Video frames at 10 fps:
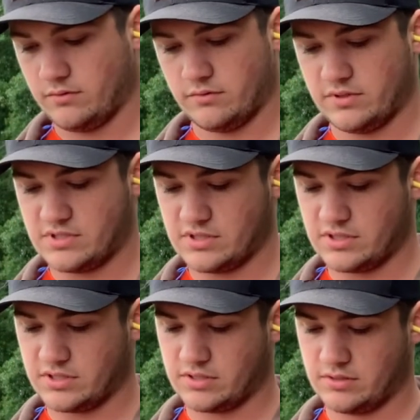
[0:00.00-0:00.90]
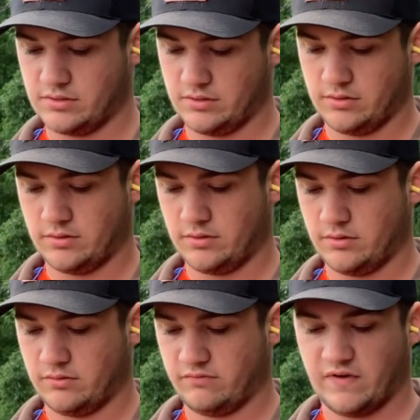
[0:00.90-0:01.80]
this is
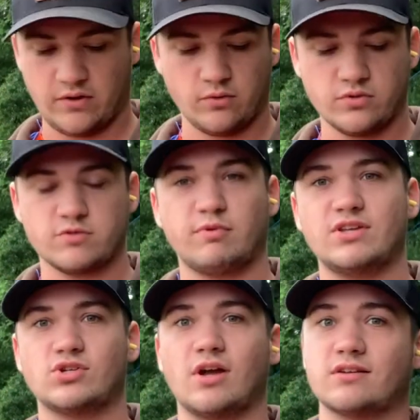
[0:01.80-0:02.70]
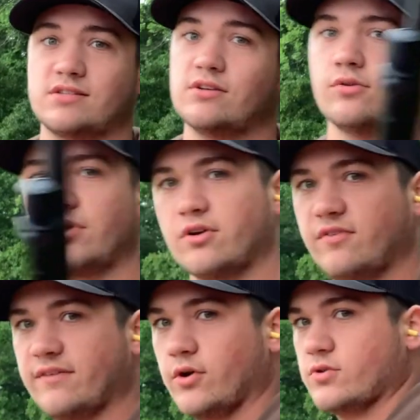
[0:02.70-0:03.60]
Federal Speed Shock steel,
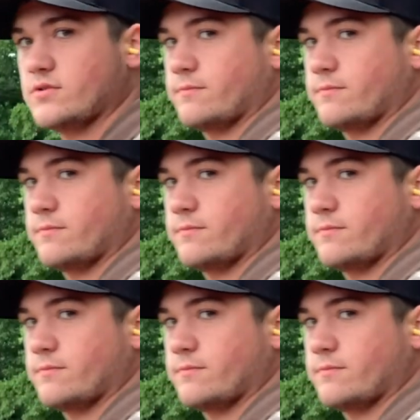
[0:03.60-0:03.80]
35 yards.